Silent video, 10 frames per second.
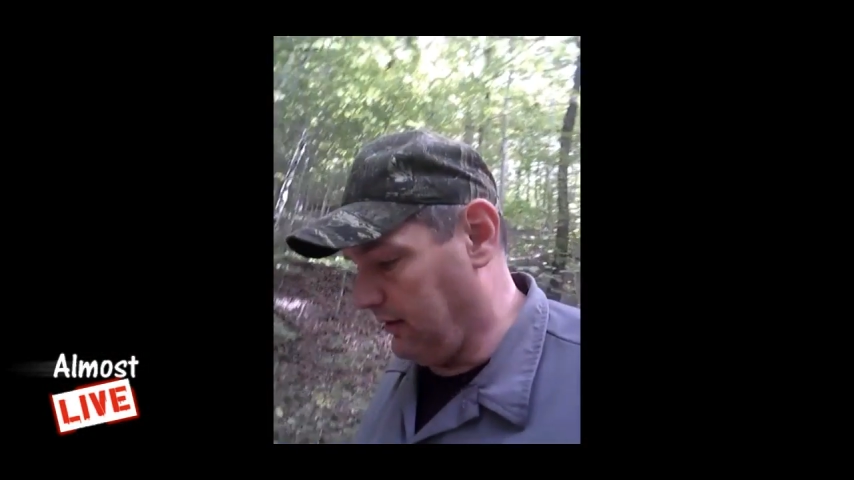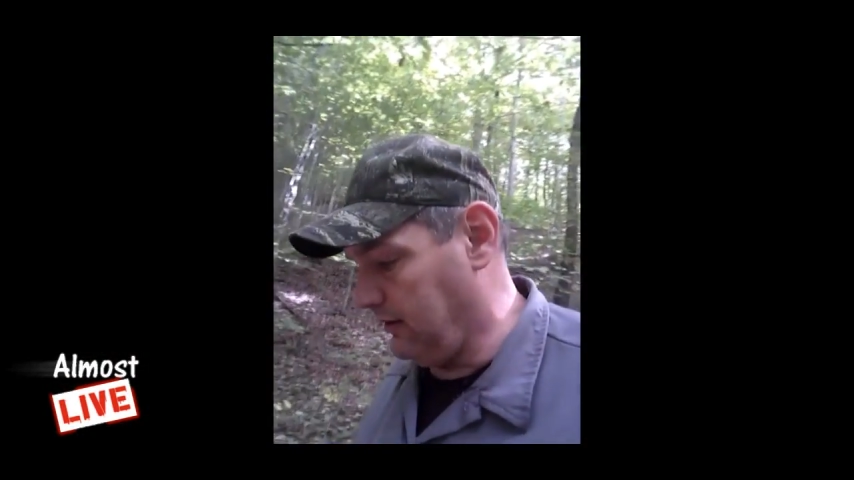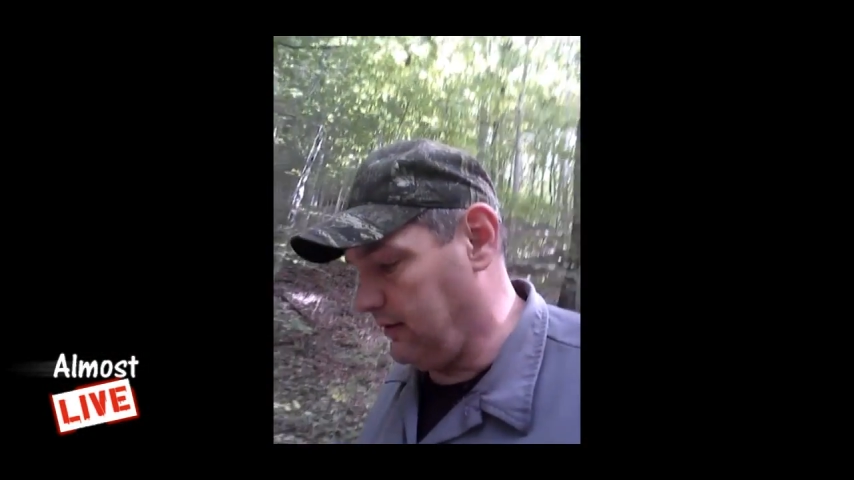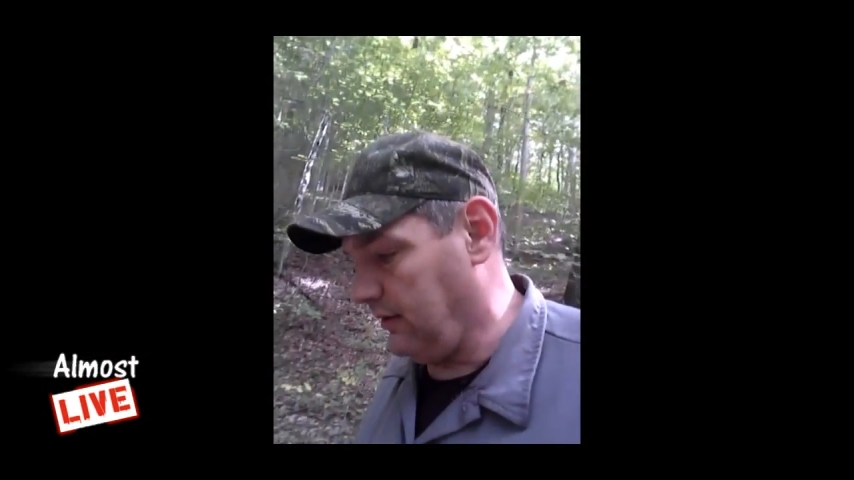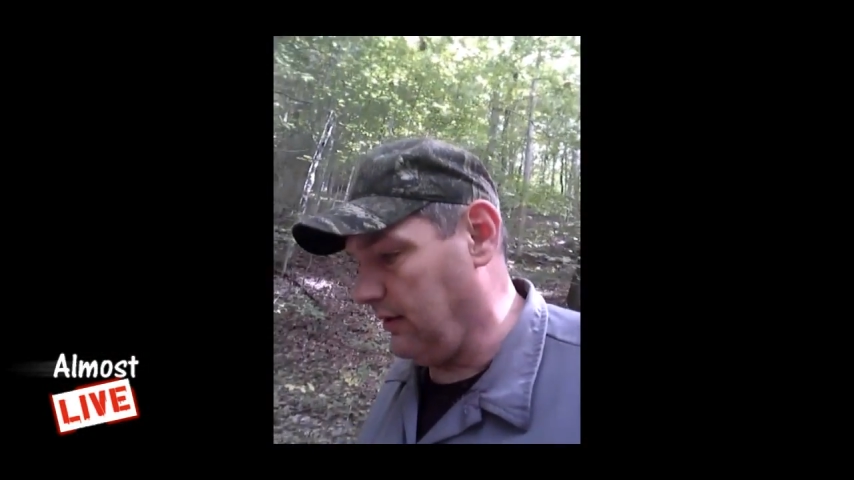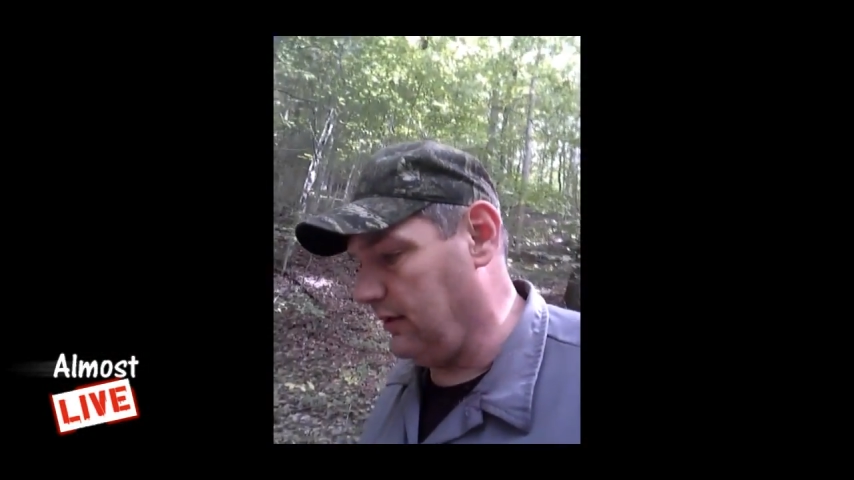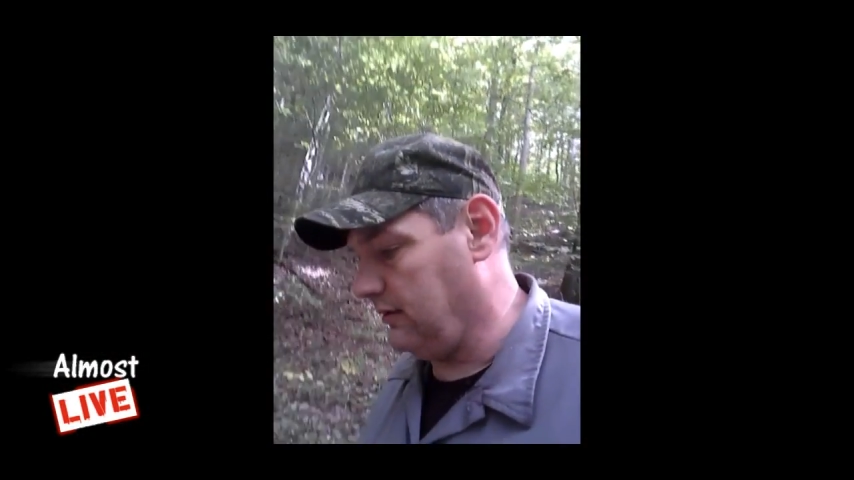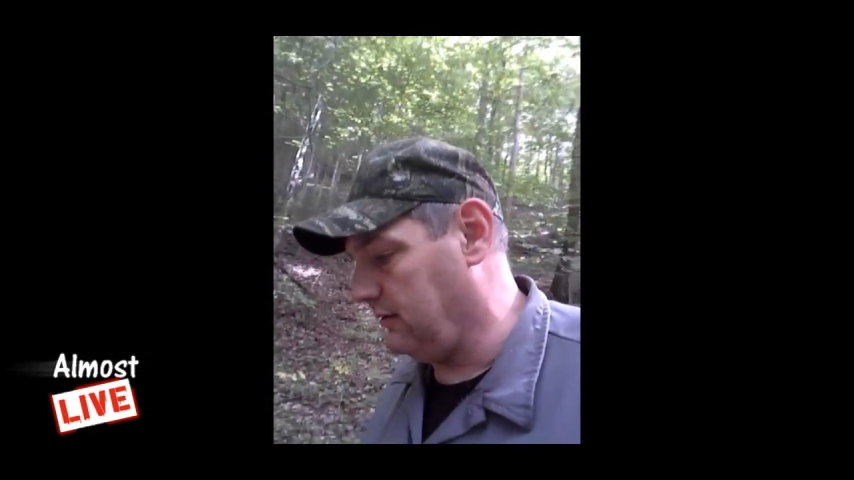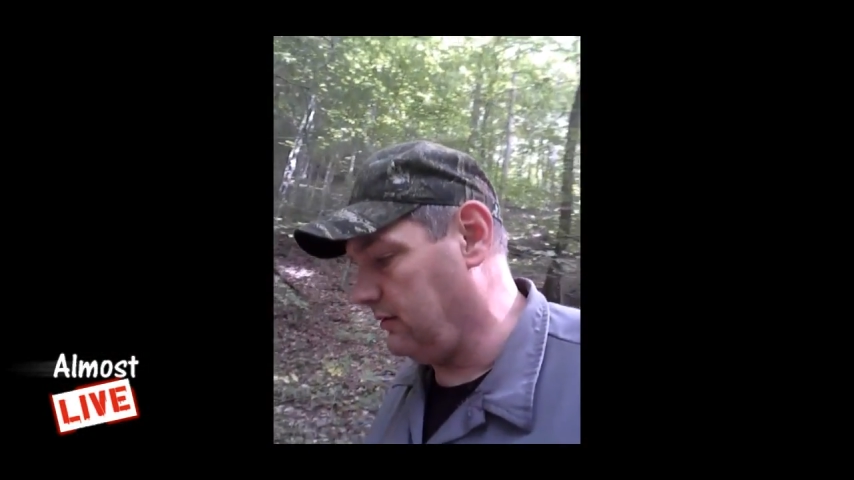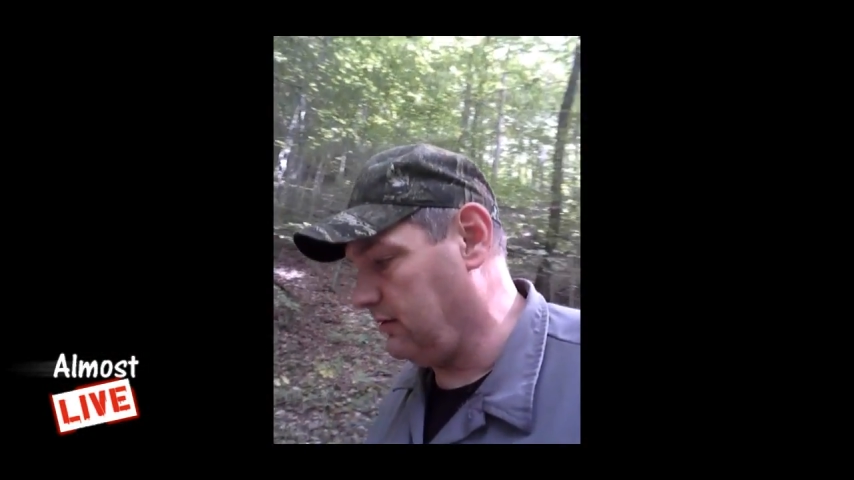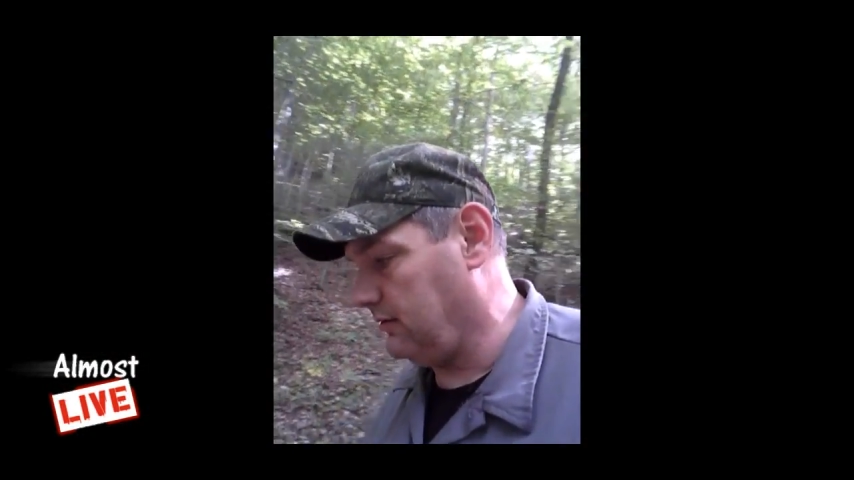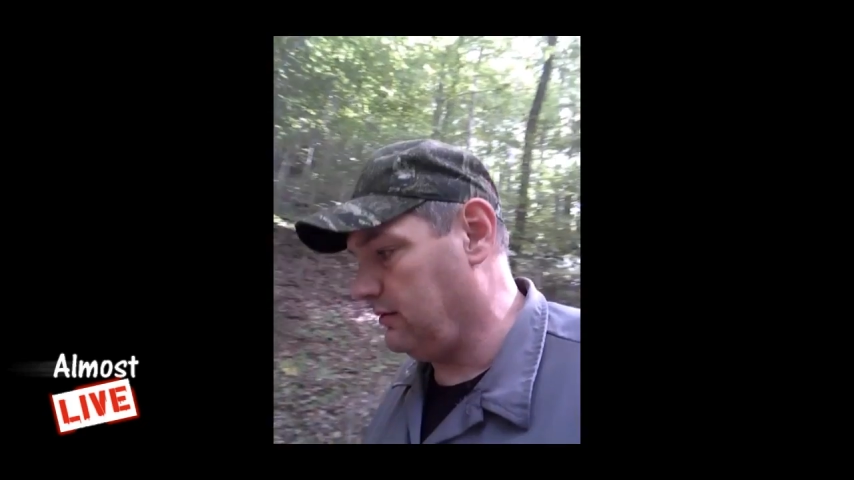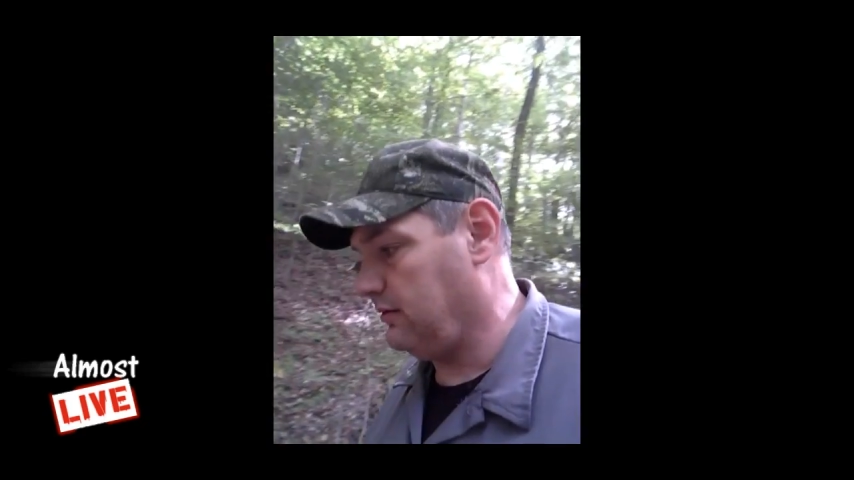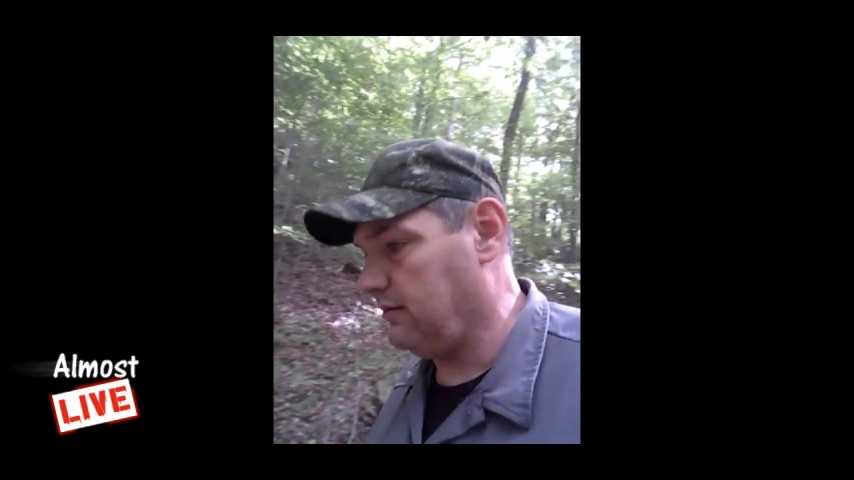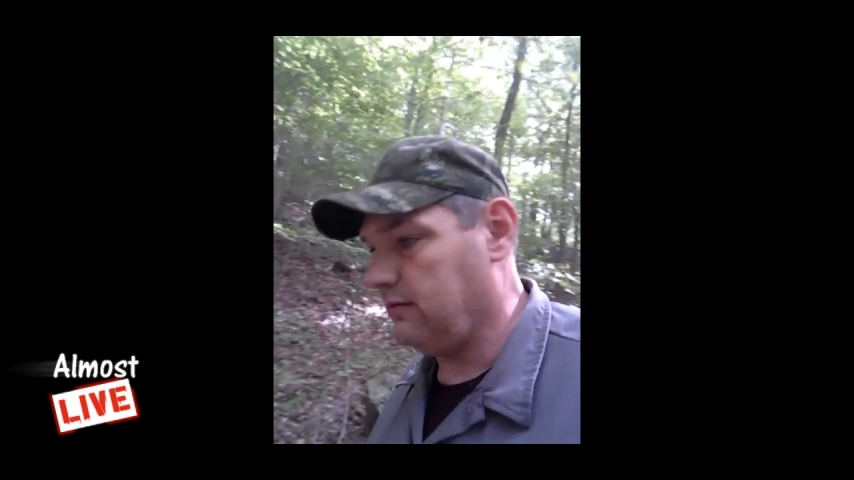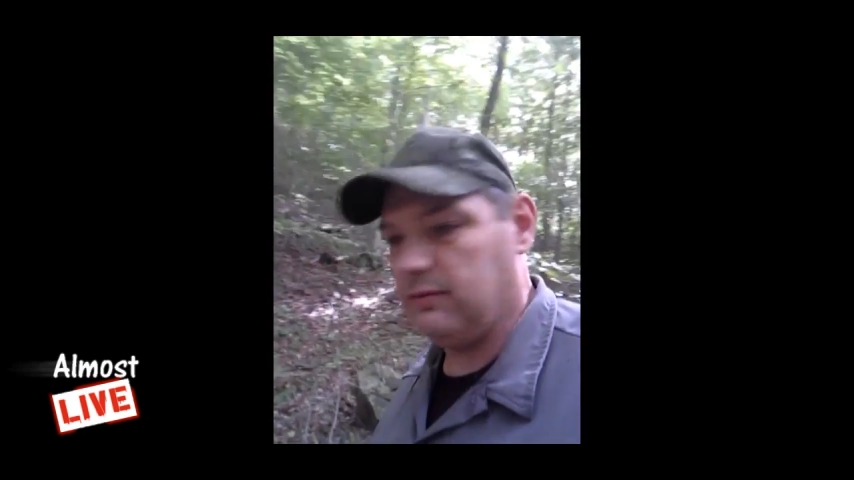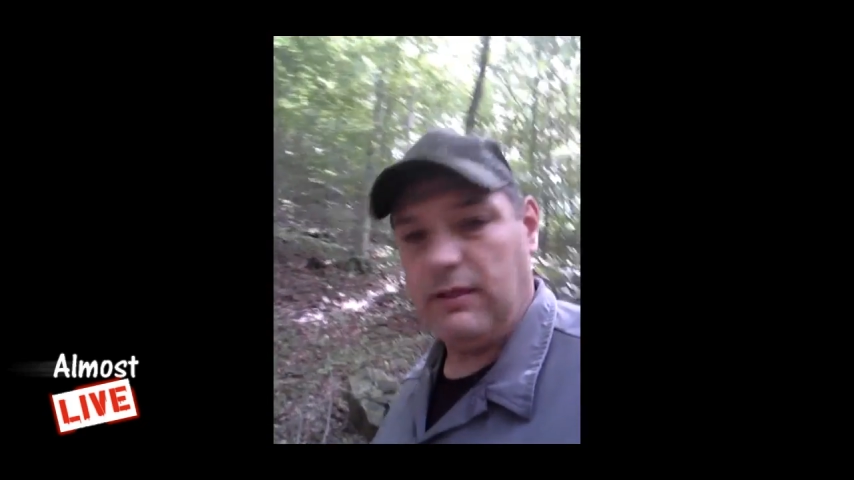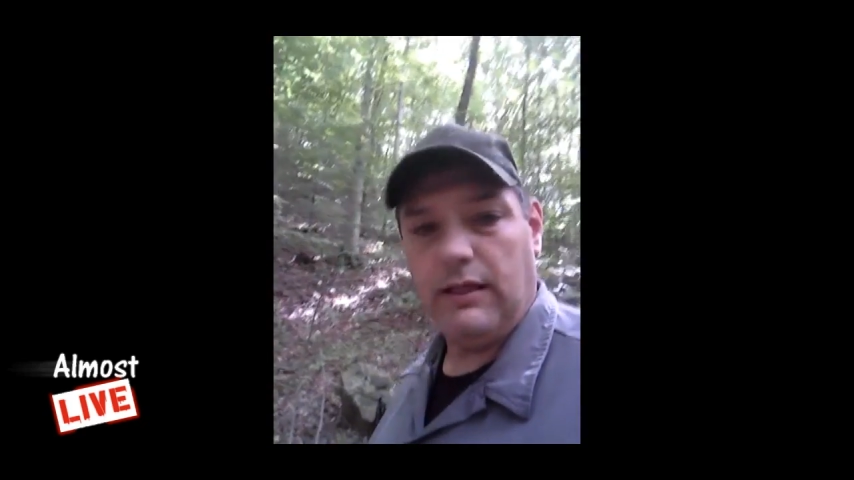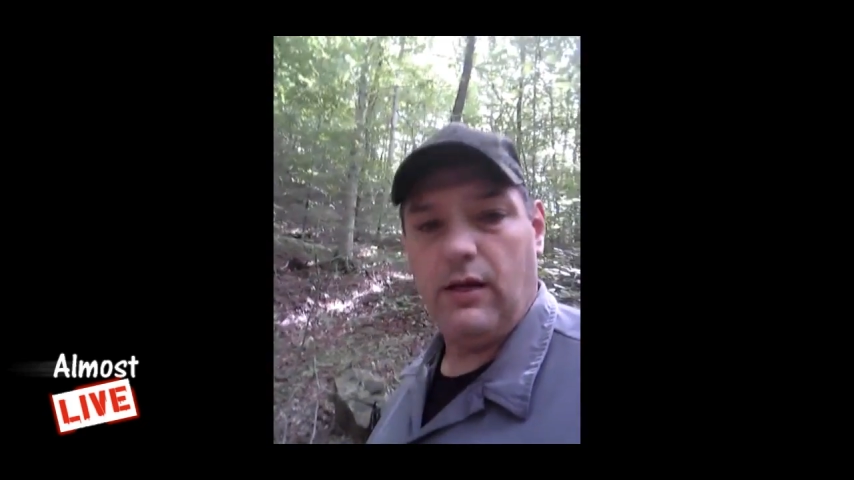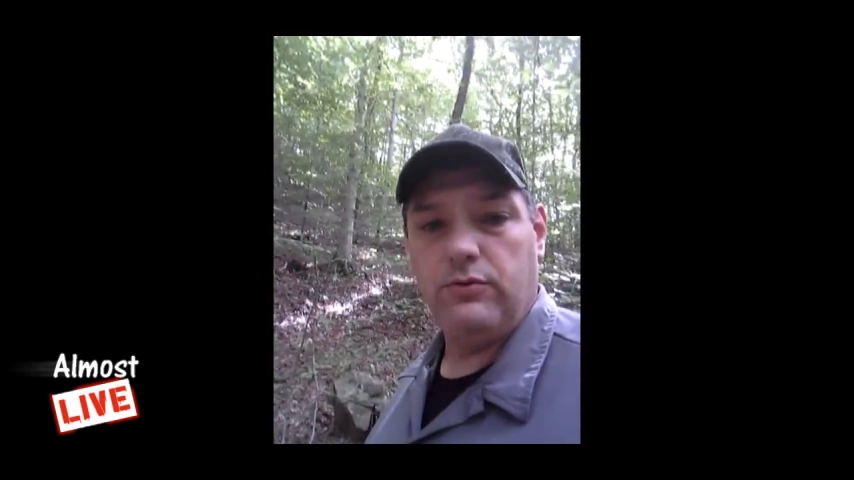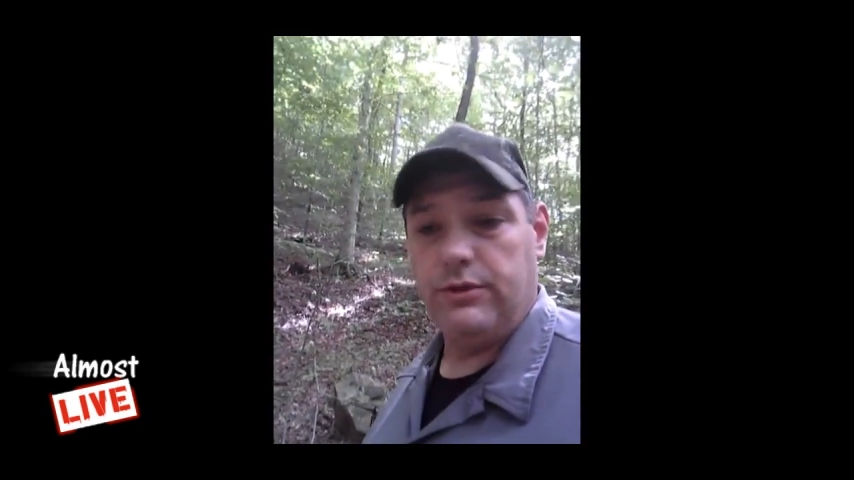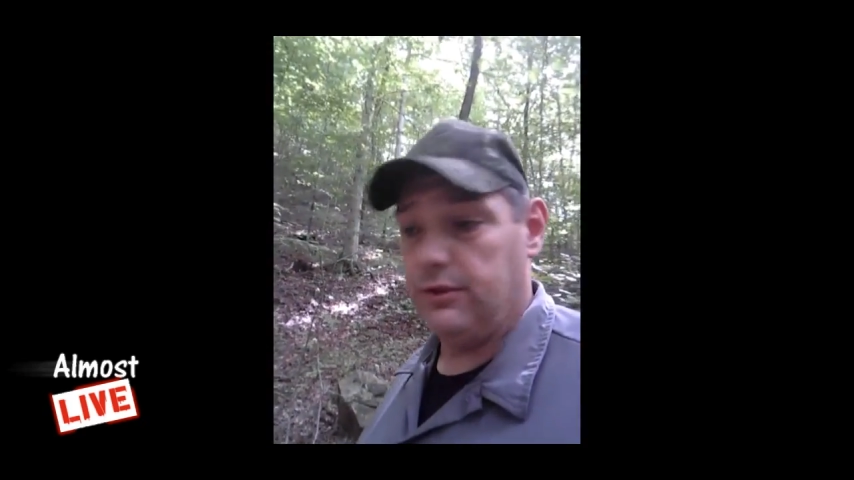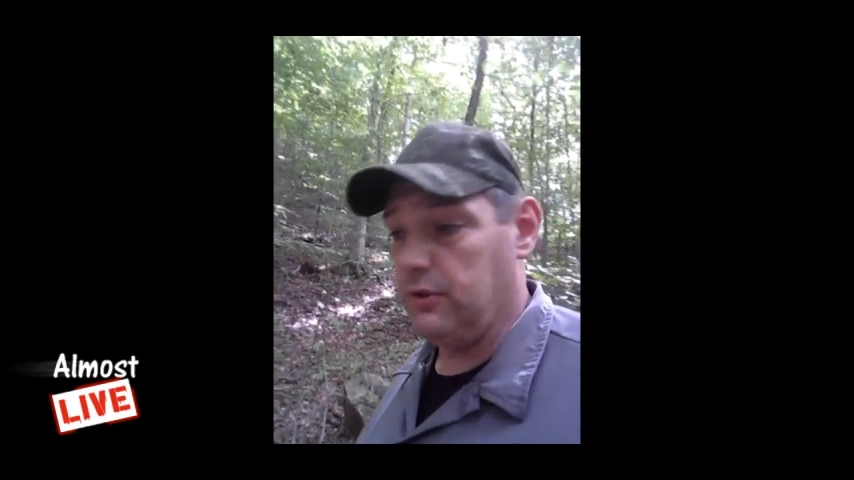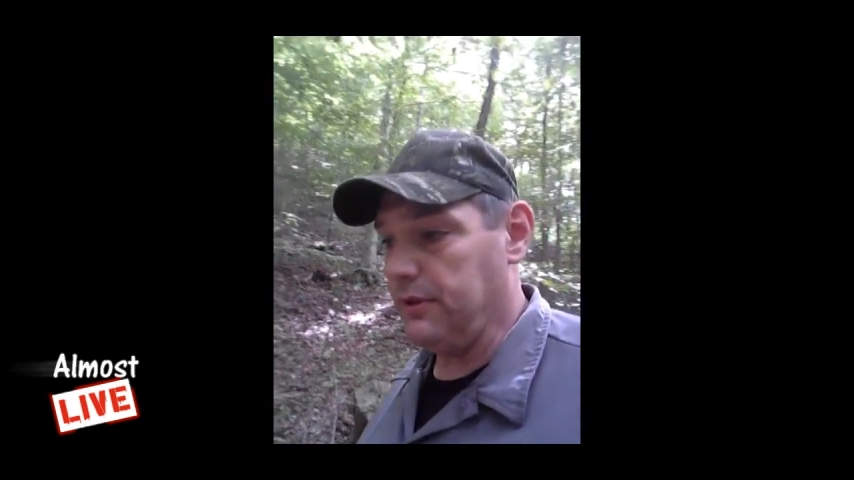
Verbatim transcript: It uh, seems like it holds in too